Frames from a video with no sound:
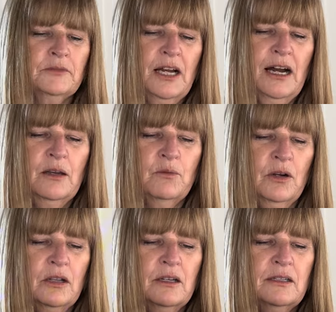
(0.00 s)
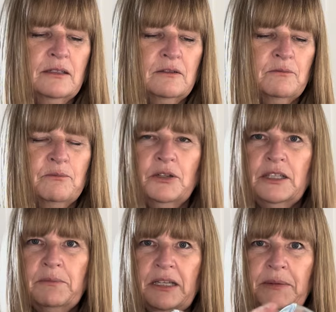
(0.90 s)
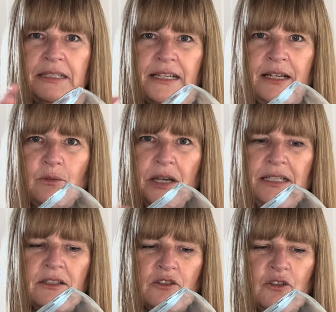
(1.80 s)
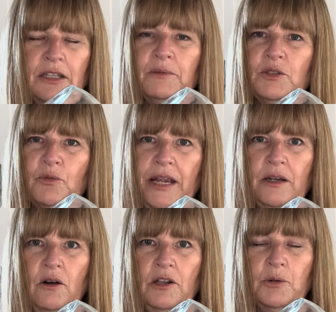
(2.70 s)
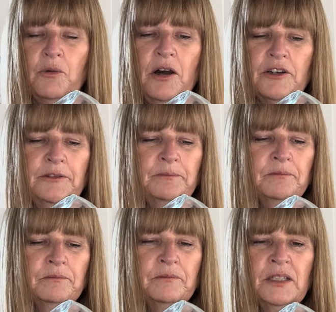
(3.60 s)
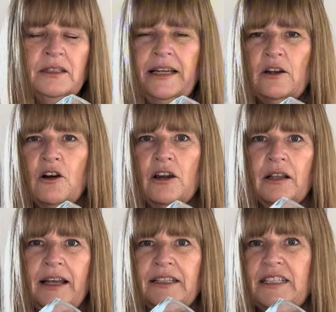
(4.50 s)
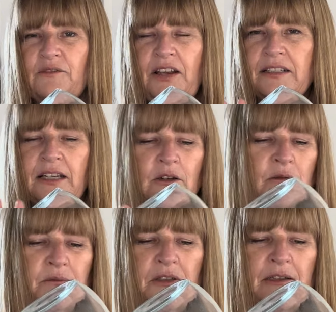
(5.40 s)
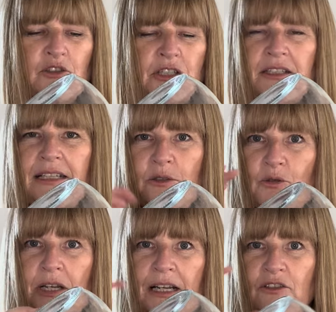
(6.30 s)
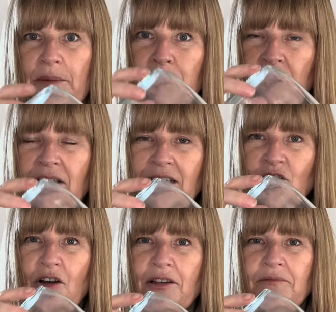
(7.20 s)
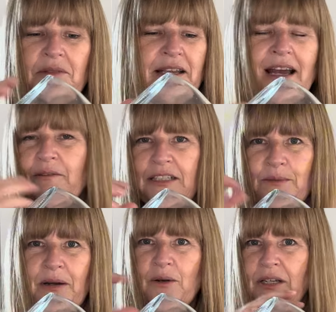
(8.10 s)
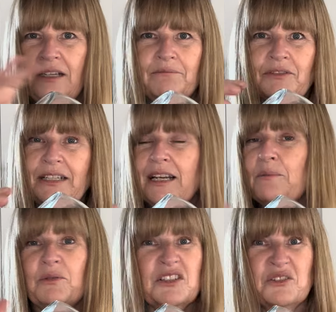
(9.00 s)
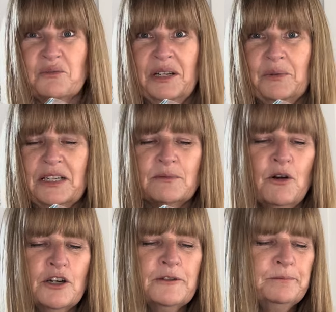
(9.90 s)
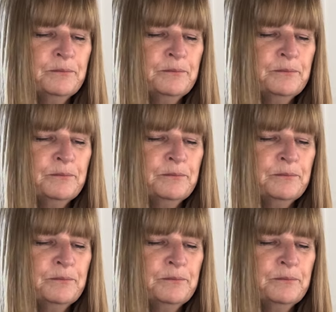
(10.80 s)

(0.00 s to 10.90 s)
I will put them a little bit sideways so they would drain all the water. There are like these fancy contraptions that you can actually put these on. They have this sprouting setup, which is really, really smart.